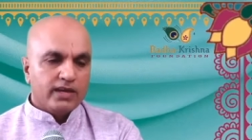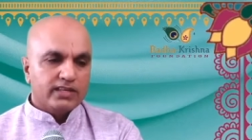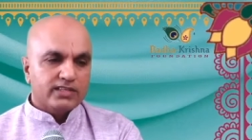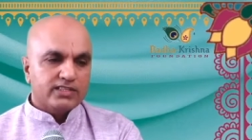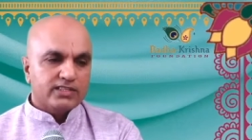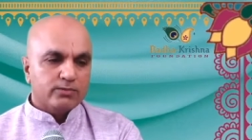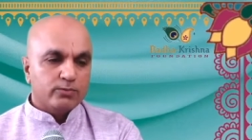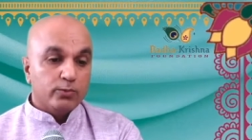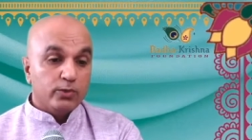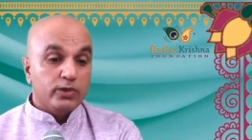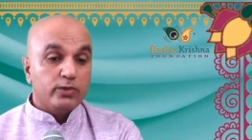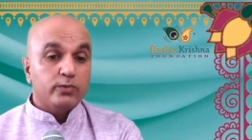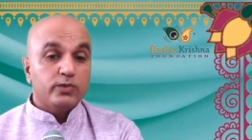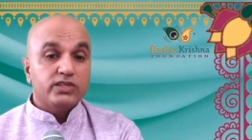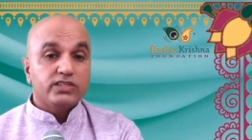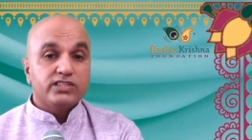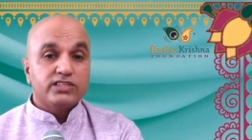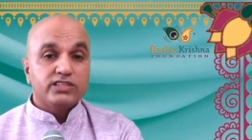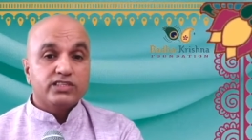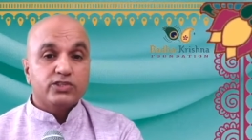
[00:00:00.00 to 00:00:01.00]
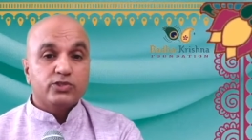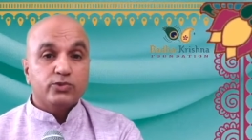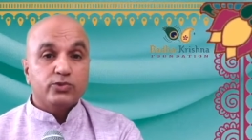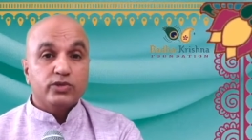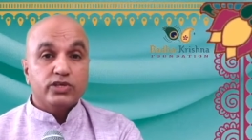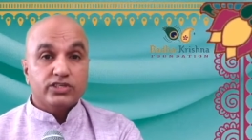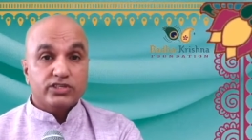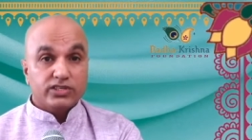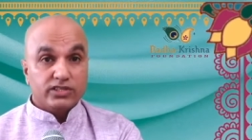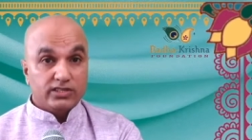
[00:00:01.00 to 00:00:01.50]
it's a win-win
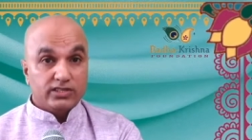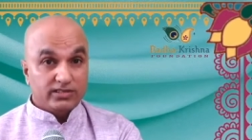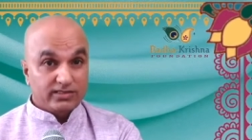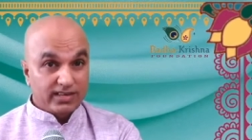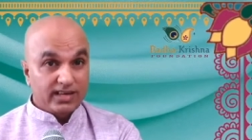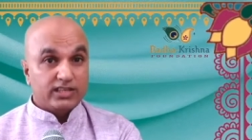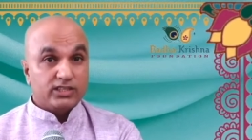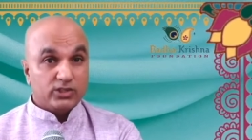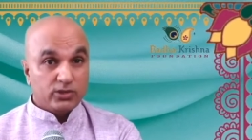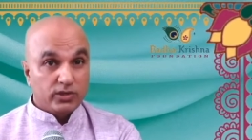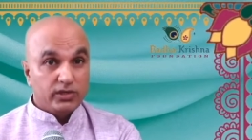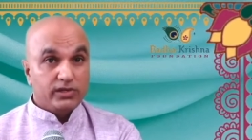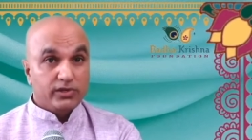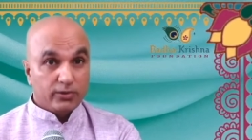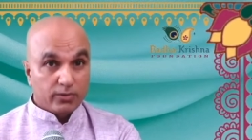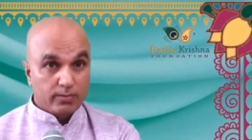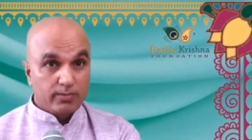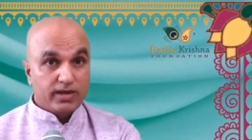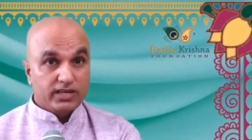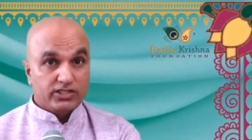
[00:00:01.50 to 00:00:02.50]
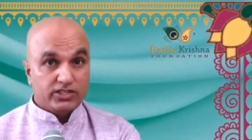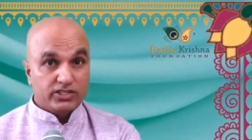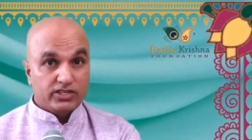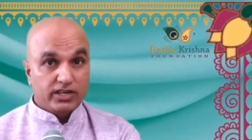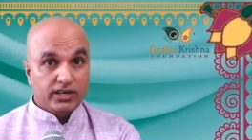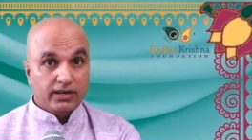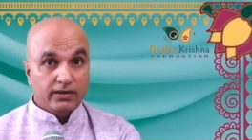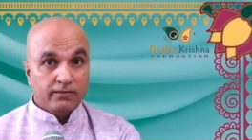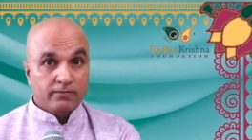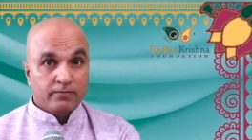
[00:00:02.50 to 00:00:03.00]
situation, it's actually our best
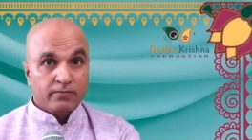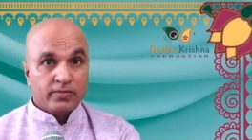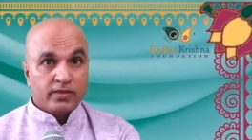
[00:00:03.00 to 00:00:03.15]
shot.